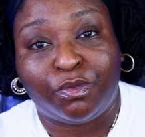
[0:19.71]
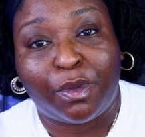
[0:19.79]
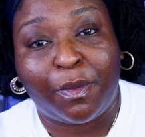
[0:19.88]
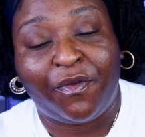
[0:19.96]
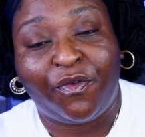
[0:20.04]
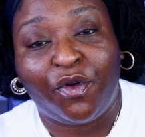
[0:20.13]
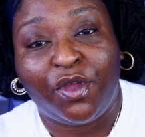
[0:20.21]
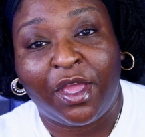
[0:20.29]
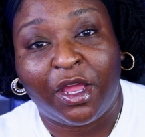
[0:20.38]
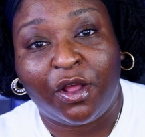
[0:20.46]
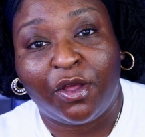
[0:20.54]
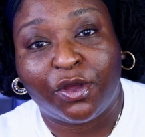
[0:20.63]
But before you
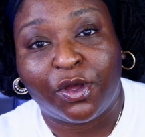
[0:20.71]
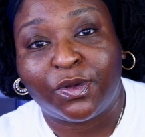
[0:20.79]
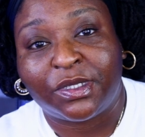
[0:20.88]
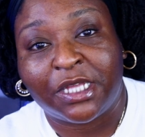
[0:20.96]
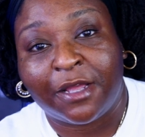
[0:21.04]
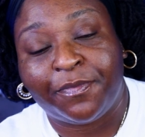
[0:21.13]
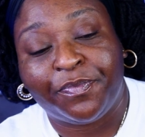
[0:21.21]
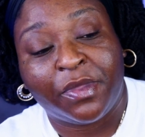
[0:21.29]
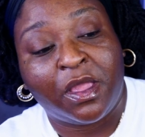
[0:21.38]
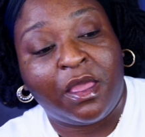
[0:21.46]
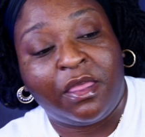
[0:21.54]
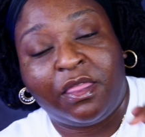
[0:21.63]
get all cozy,
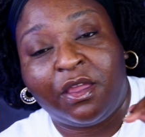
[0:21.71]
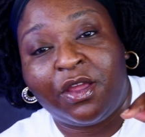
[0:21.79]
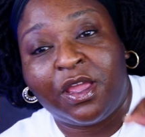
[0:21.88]
there